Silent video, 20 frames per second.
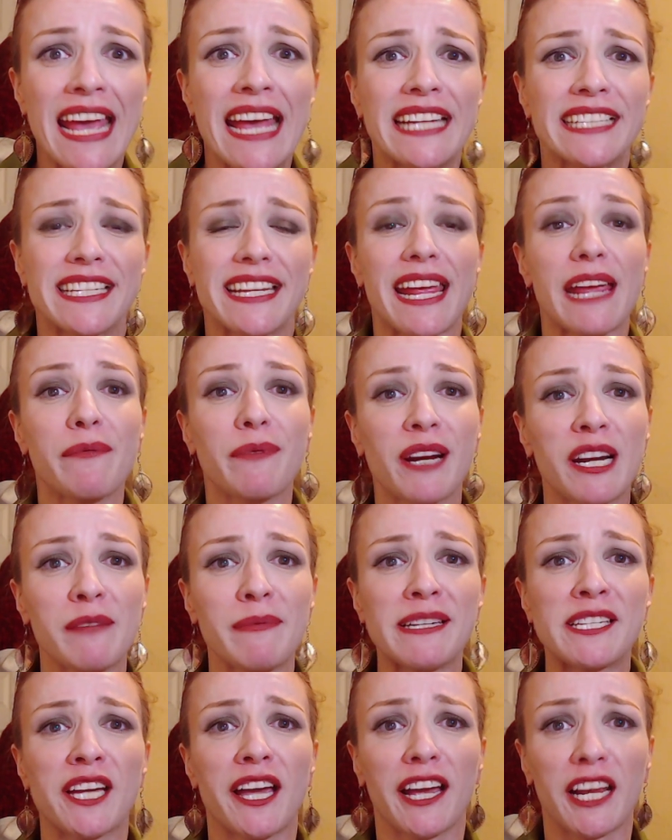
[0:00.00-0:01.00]
Today we're going to
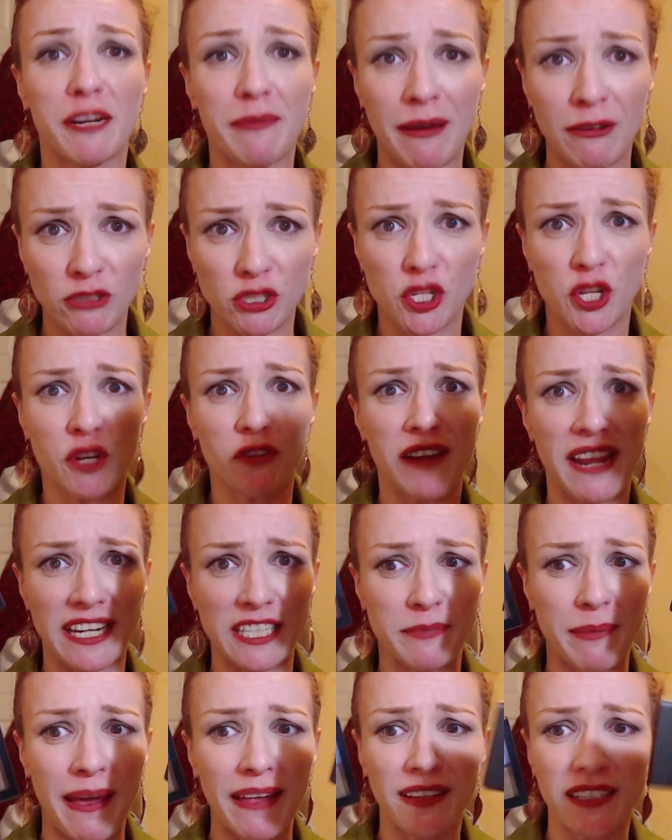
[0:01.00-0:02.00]
be talking about two
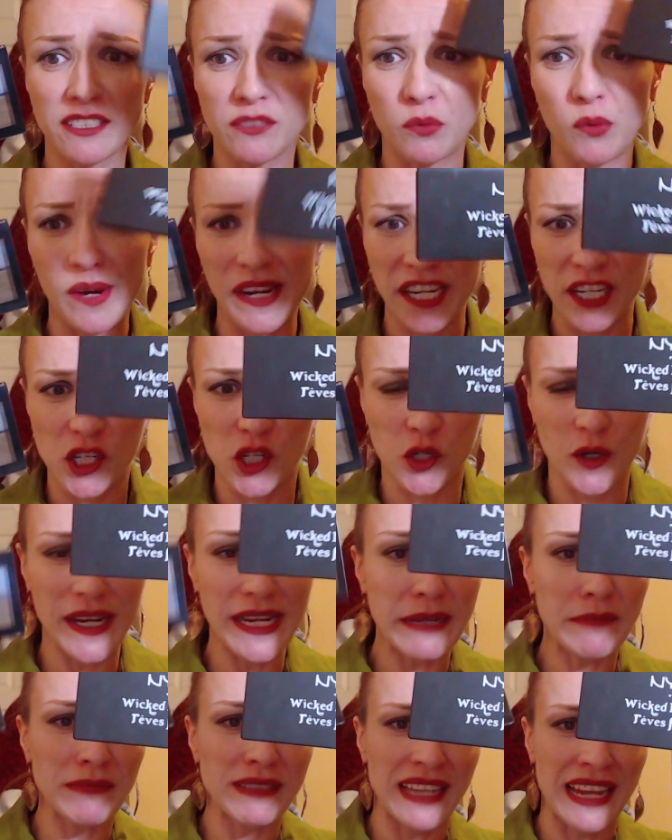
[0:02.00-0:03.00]
NYX palettes, Wicked
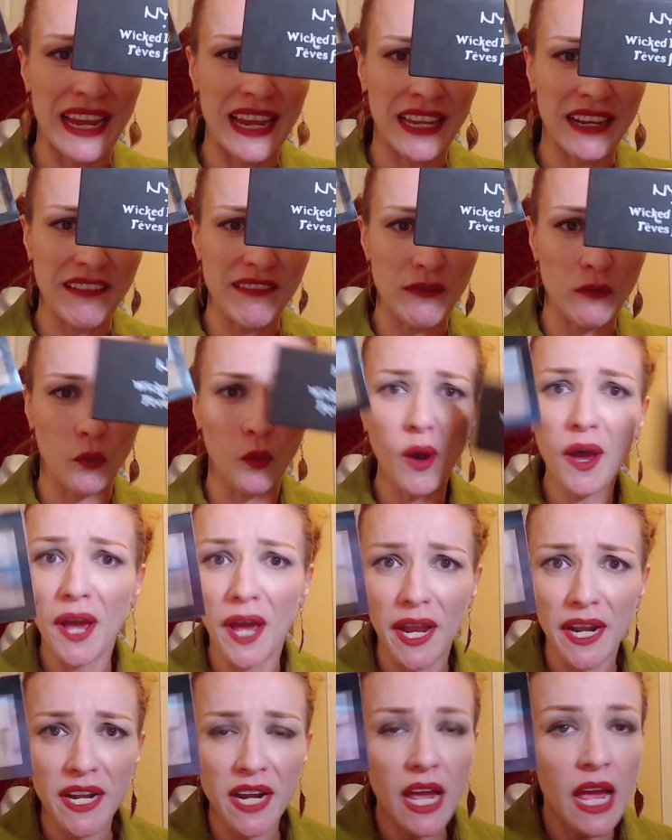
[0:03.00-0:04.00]
Dreams and
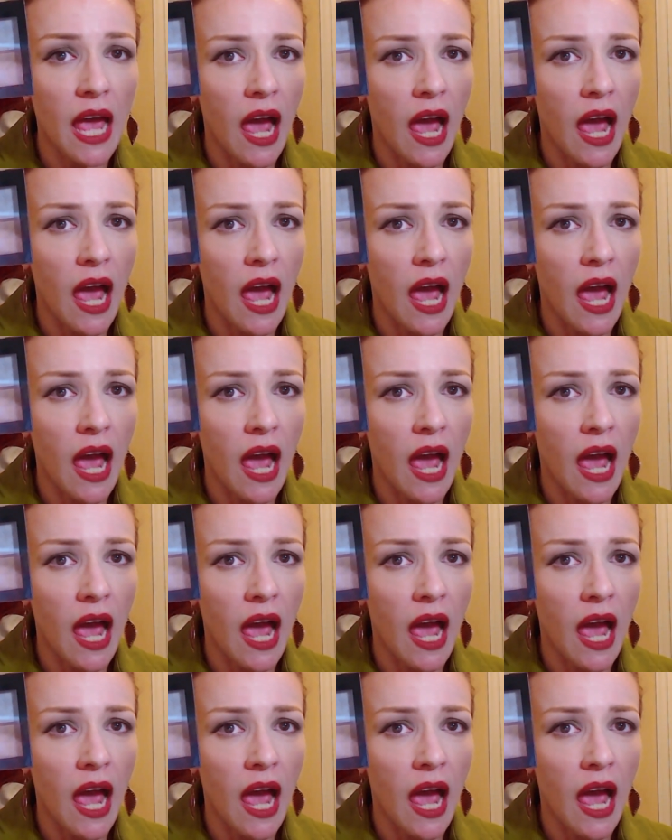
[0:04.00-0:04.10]
one